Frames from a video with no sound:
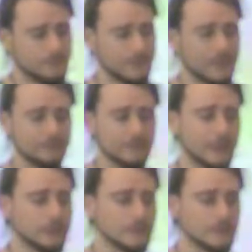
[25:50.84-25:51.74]

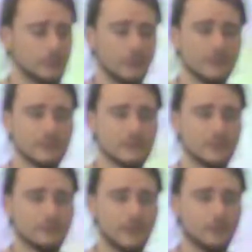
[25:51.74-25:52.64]
5,000 points,
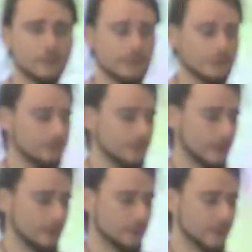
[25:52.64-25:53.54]
if I would,
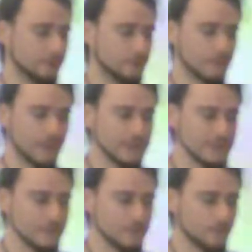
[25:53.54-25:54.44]
I would have to
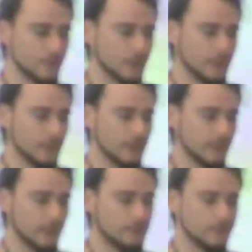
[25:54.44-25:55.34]
guess.
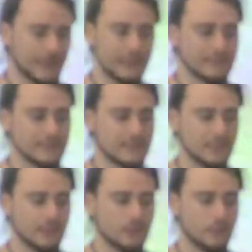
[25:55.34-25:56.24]
In practice
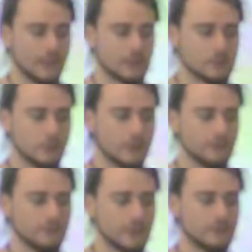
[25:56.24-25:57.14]
here, we are
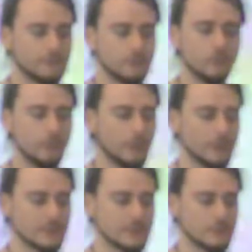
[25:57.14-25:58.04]
showing very few
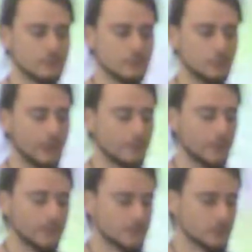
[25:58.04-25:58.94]
points. We are
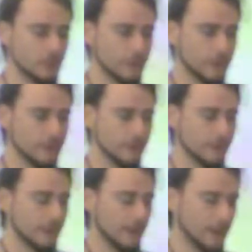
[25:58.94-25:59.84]
maybe showing
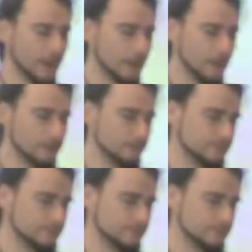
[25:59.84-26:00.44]
uh,